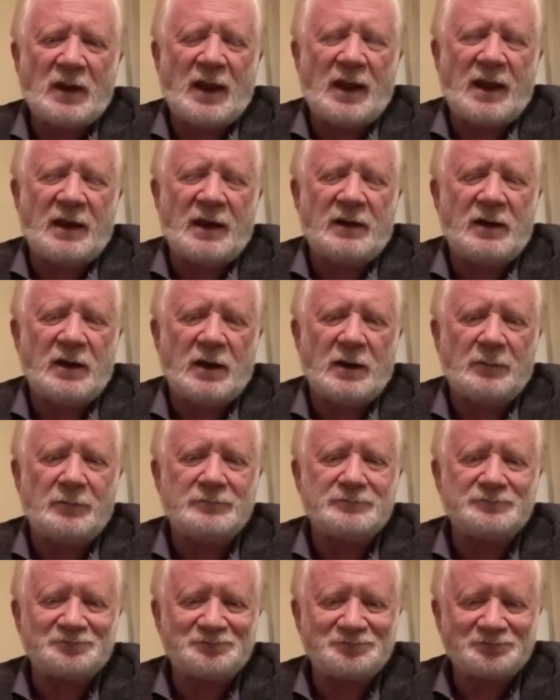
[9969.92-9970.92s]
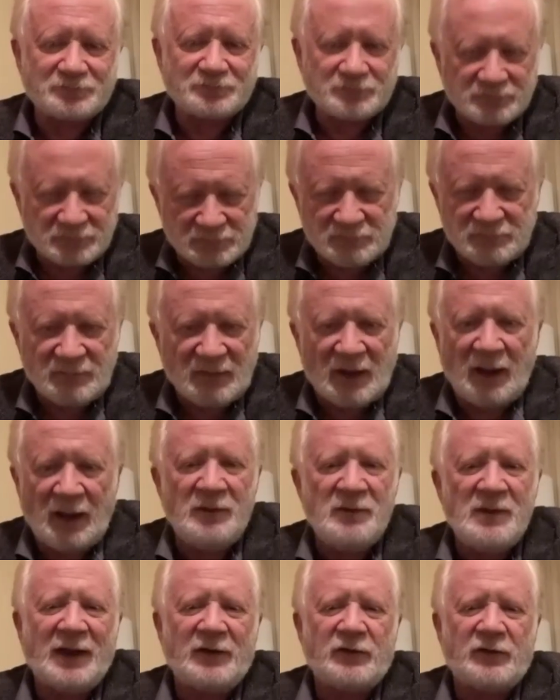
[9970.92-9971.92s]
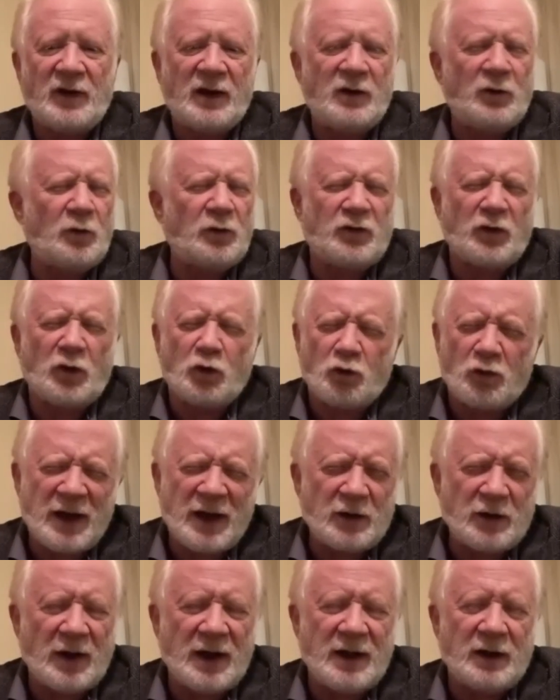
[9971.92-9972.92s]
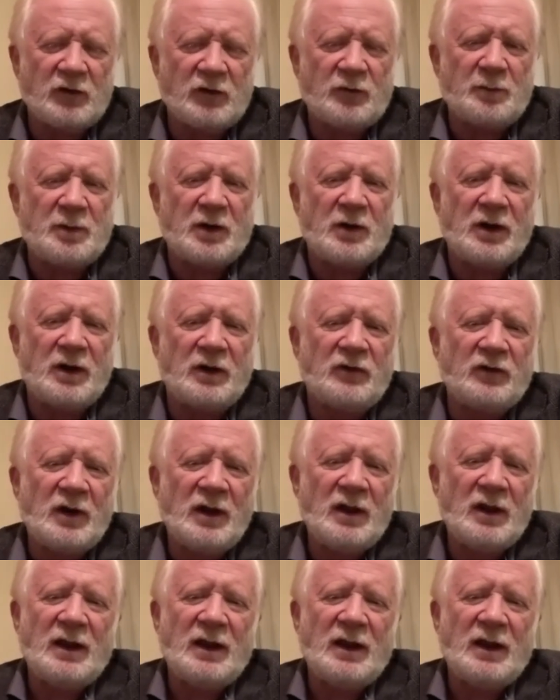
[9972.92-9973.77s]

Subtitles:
and it was a great, great experience.